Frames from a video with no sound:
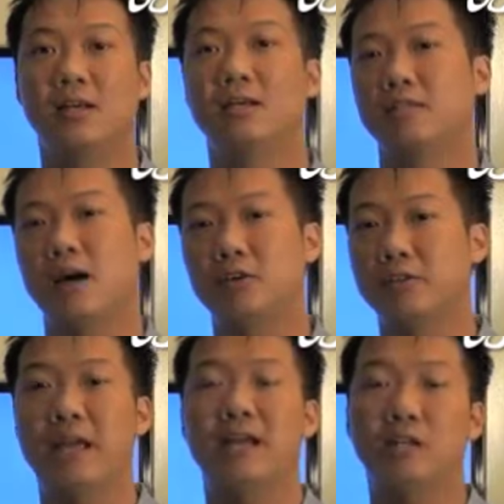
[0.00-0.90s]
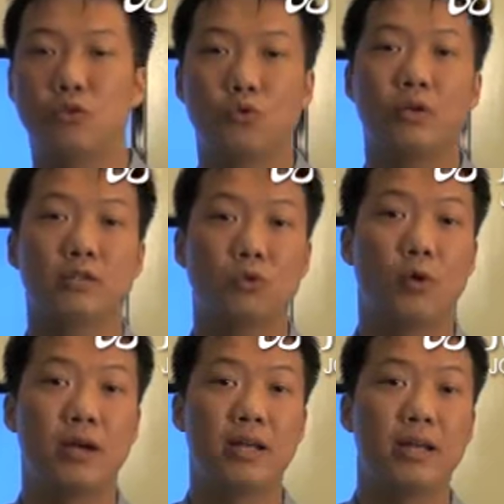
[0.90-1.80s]
stars 8 and 2 that's
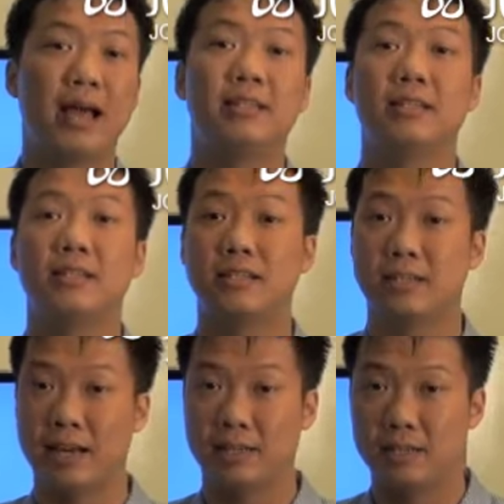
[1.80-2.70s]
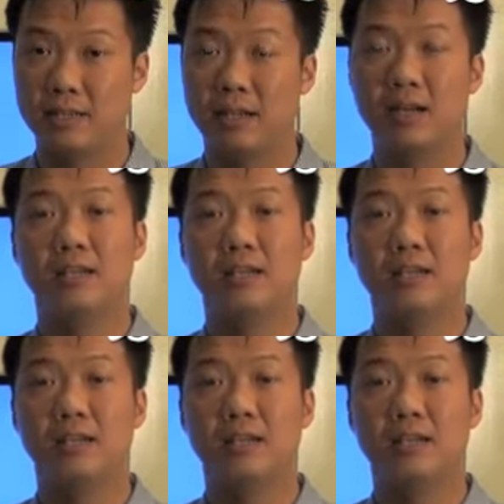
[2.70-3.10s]
already entered the sector,